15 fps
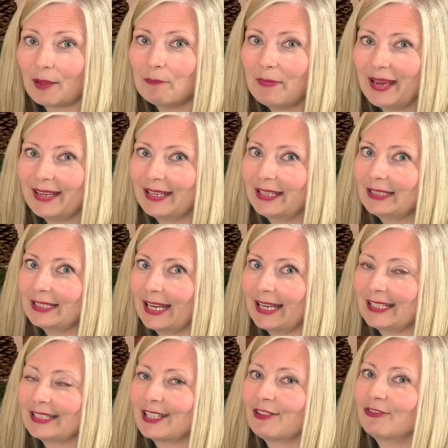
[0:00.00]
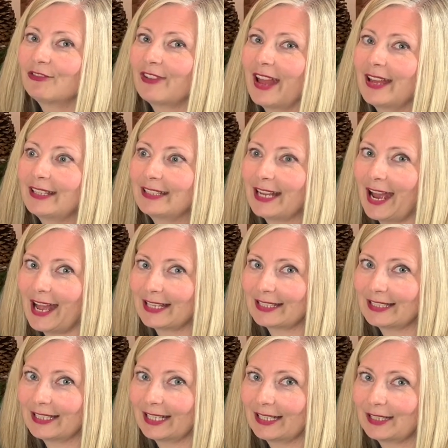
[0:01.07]
make it taste
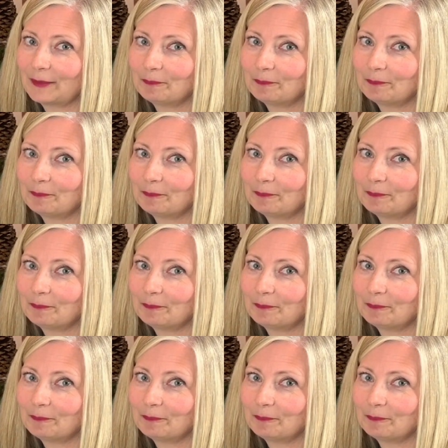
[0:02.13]
fantastic.